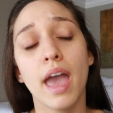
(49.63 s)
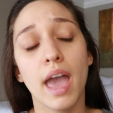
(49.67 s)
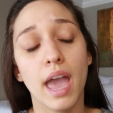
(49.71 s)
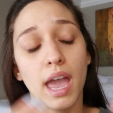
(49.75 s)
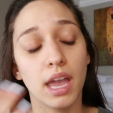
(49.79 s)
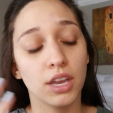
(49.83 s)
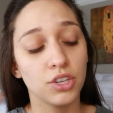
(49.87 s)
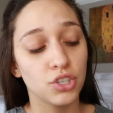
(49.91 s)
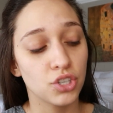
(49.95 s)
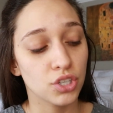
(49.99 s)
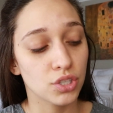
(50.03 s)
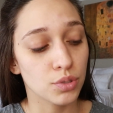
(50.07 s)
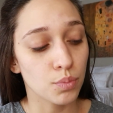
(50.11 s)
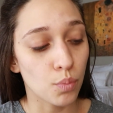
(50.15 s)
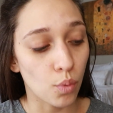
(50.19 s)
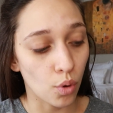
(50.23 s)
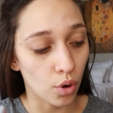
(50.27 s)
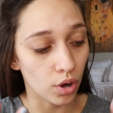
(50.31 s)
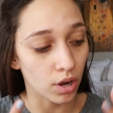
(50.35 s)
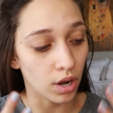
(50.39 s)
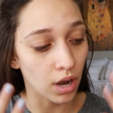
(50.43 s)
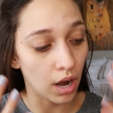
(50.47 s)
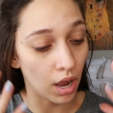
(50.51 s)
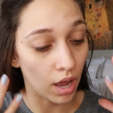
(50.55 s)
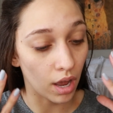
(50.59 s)
and just
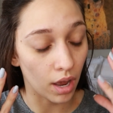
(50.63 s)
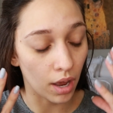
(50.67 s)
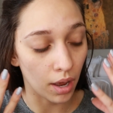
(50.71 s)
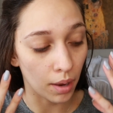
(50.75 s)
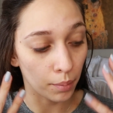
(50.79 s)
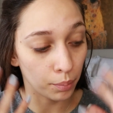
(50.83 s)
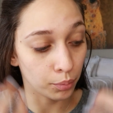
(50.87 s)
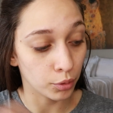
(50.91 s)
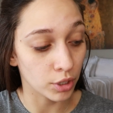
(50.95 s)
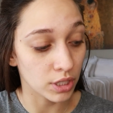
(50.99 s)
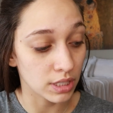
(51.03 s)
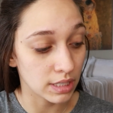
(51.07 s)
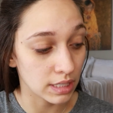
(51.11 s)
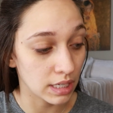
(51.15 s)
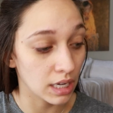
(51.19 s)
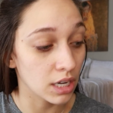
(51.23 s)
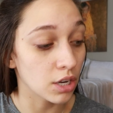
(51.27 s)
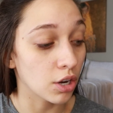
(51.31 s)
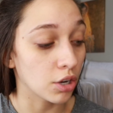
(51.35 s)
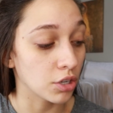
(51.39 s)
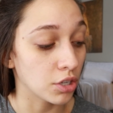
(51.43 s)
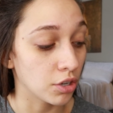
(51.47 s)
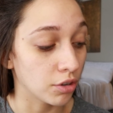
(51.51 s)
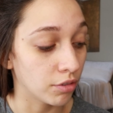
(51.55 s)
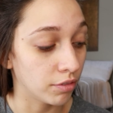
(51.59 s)
more pristine
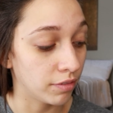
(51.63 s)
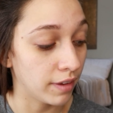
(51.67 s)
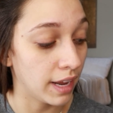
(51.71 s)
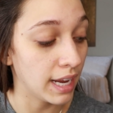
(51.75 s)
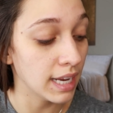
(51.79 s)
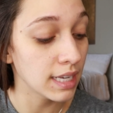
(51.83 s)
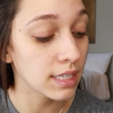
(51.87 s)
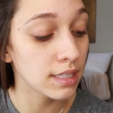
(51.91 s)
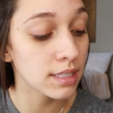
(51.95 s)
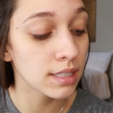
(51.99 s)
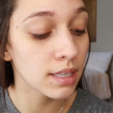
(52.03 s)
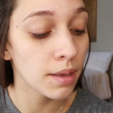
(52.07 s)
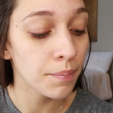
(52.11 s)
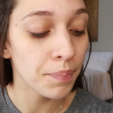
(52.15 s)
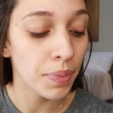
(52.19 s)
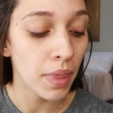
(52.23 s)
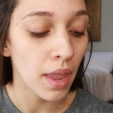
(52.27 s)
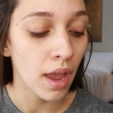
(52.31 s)
on your face.